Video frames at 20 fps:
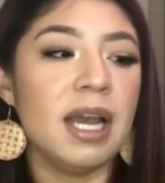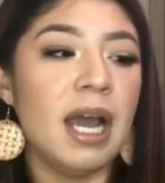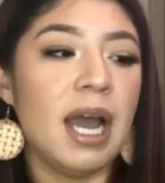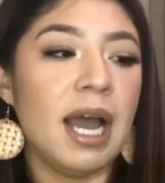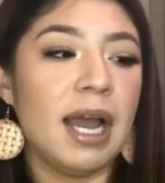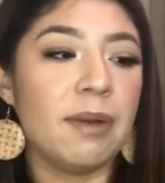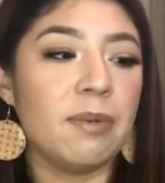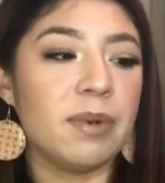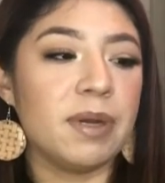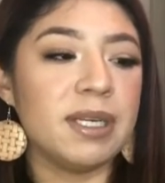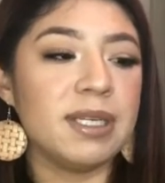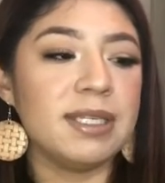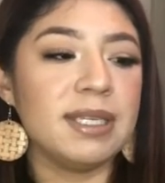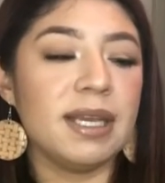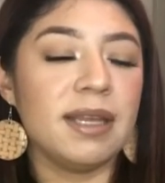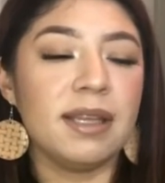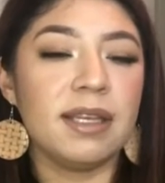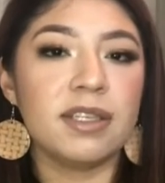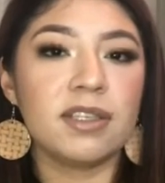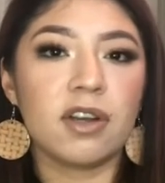I want to say
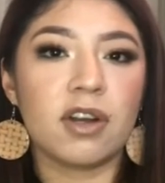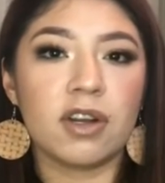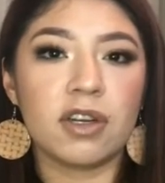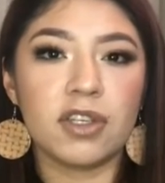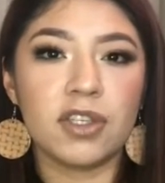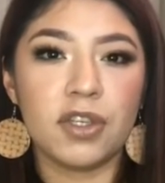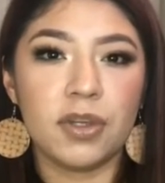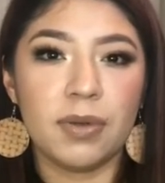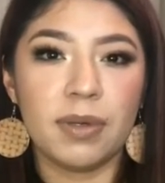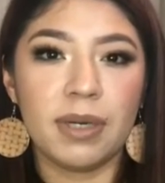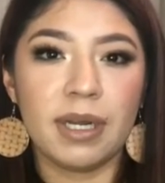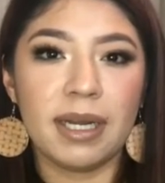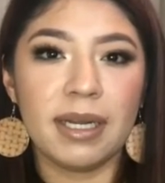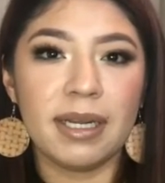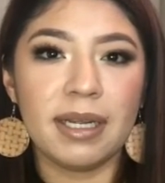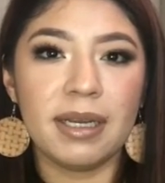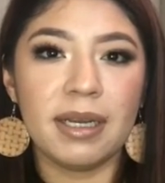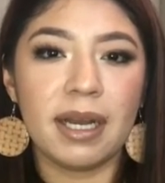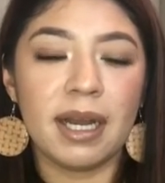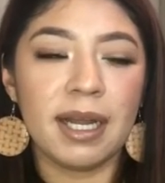these are
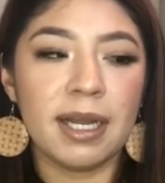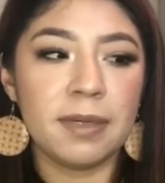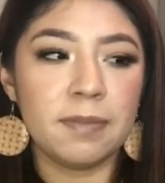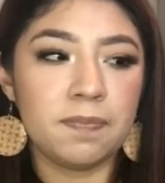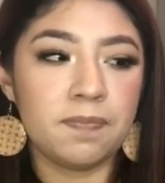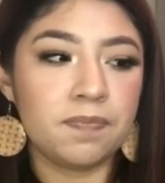$2.99.